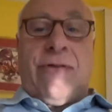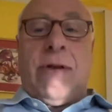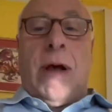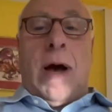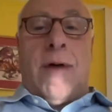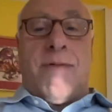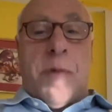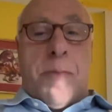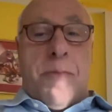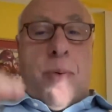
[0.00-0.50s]

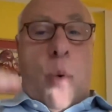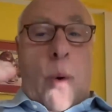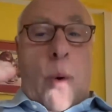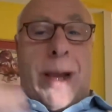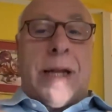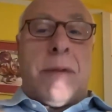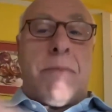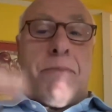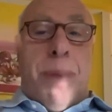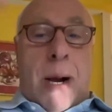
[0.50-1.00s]
of a
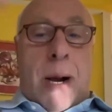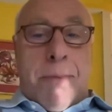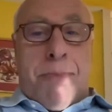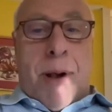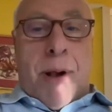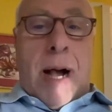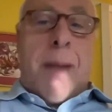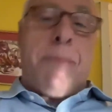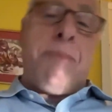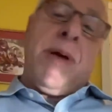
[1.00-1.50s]
point bump
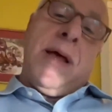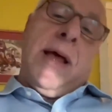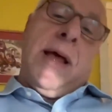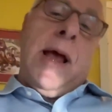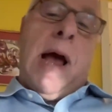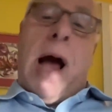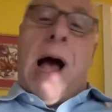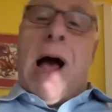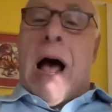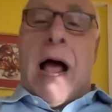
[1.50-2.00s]
up.
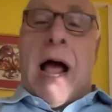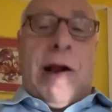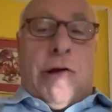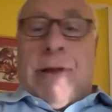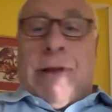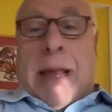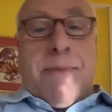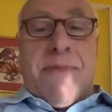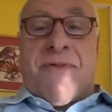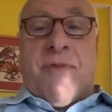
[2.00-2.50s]
Higher
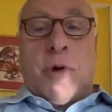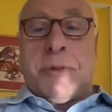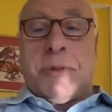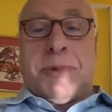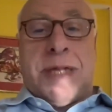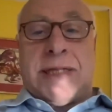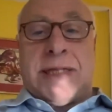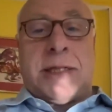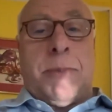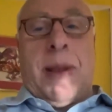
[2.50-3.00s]
labor force
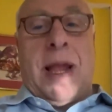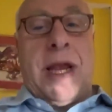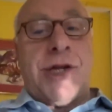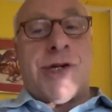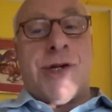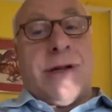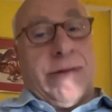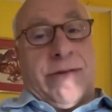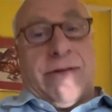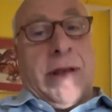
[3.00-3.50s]

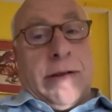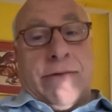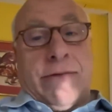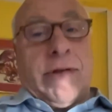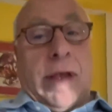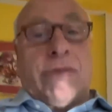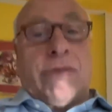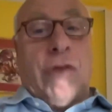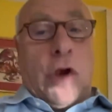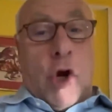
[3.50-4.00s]
participation
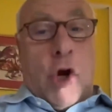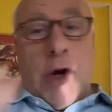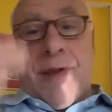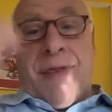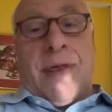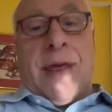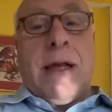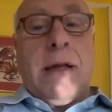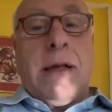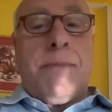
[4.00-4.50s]
is a good
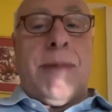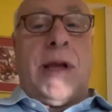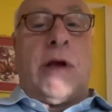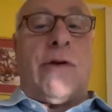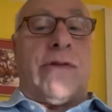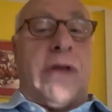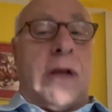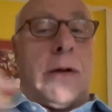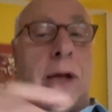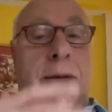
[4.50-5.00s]
thing
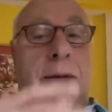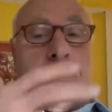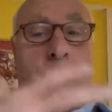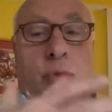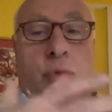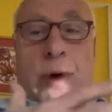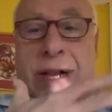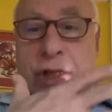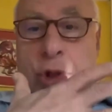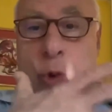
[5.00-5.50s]
because it
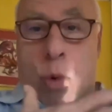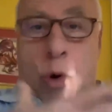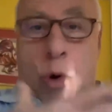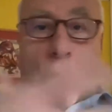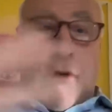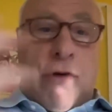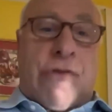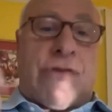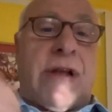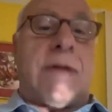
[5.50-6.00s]
brings
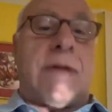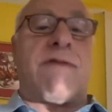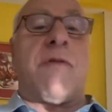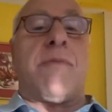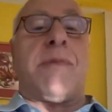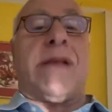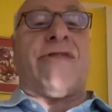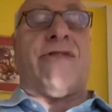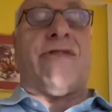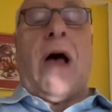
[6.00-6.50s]
workers in
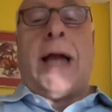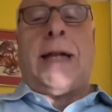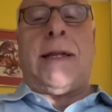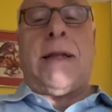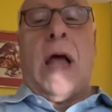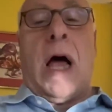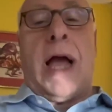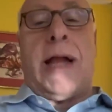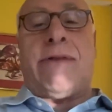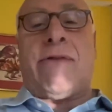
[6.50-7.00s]
from the
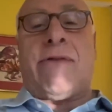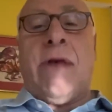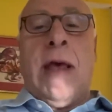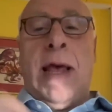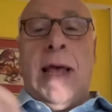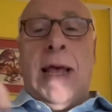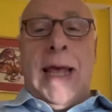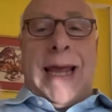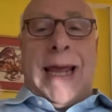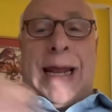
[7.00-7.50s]
sidelines.
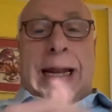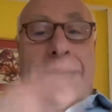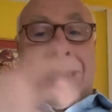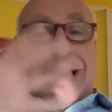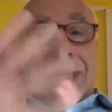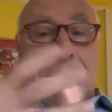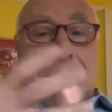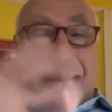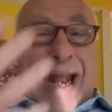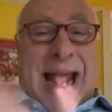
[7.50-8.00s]
It
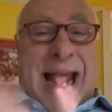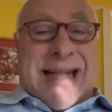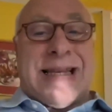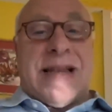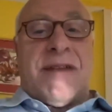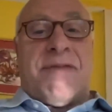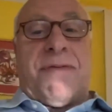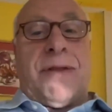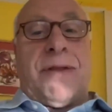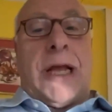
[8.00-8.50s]
eliminates
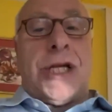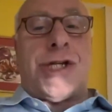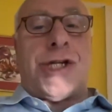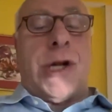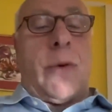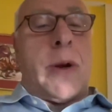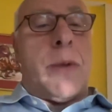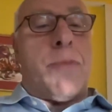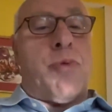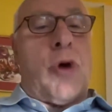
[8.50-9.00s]

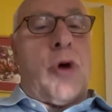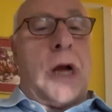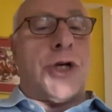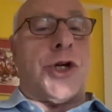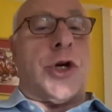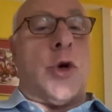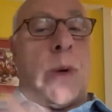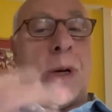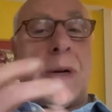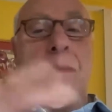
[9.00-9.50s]
inflationary
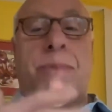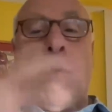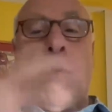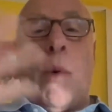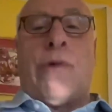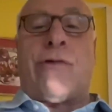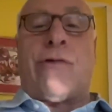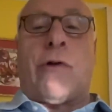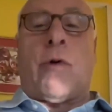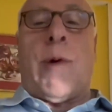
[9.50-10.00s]
pressure when
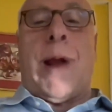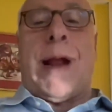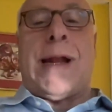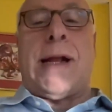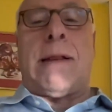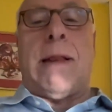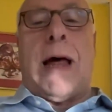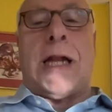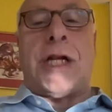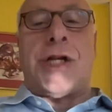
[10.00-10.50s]
employers are creating
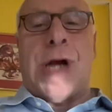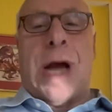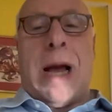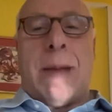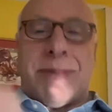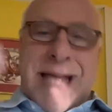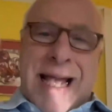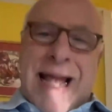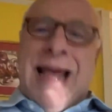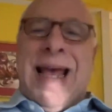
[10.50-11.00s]
a lot of
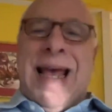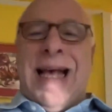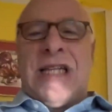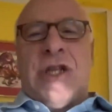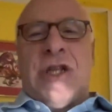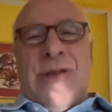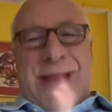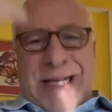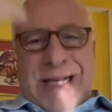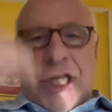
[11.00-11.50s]
jobs.
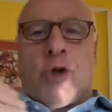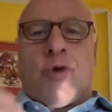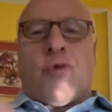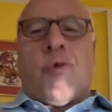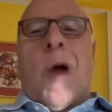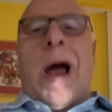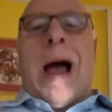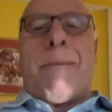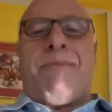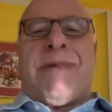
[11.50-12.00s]
So this
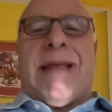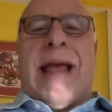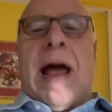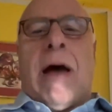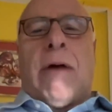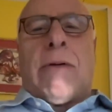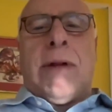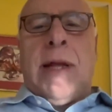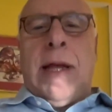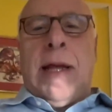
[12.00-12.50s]
drop
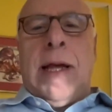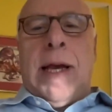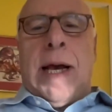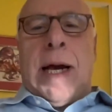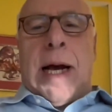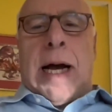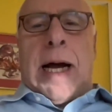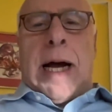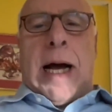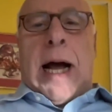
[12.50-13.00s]
down
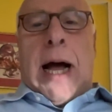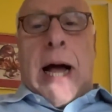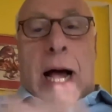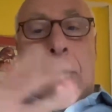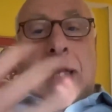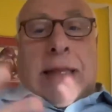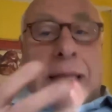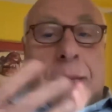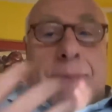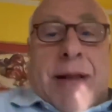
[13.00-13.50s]

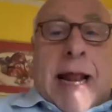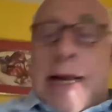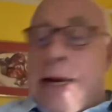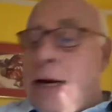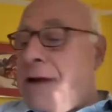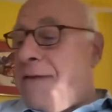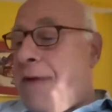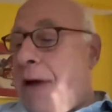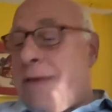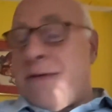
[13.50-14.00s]

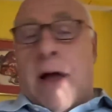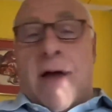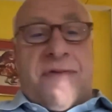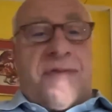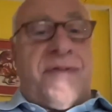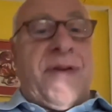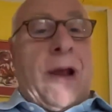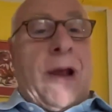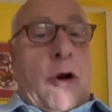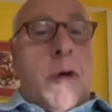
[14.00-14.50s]
eliminated a
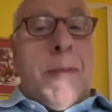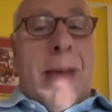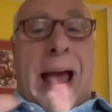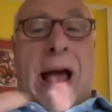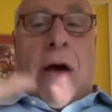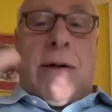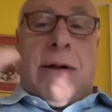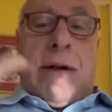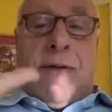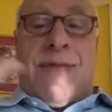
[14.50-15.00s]
fair
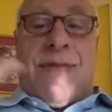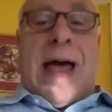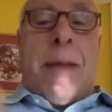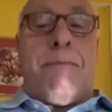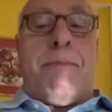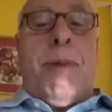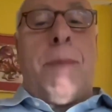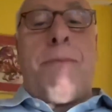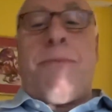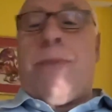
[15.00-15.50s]
amount of
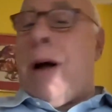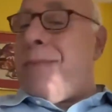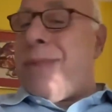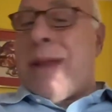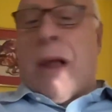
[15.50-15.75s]
that bump up.